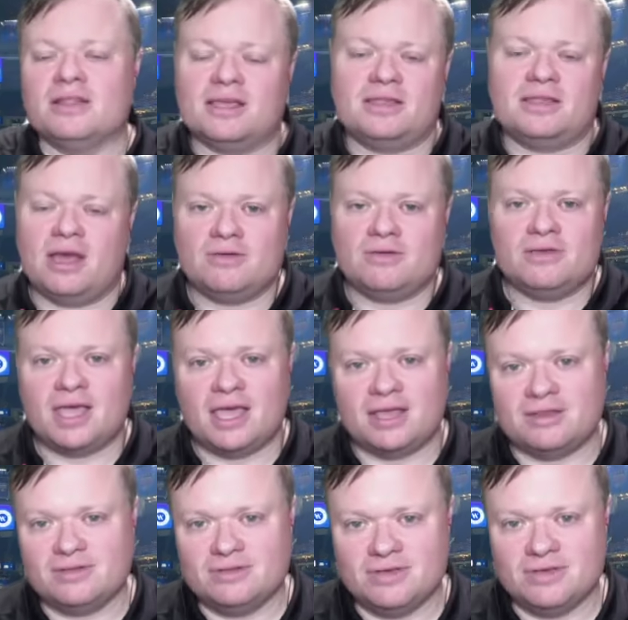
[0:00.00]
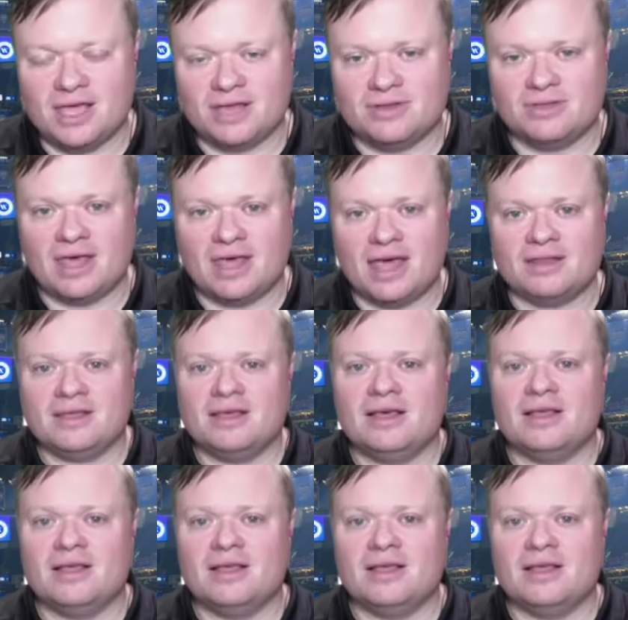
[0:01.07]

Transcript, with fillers: like no can't you can't do that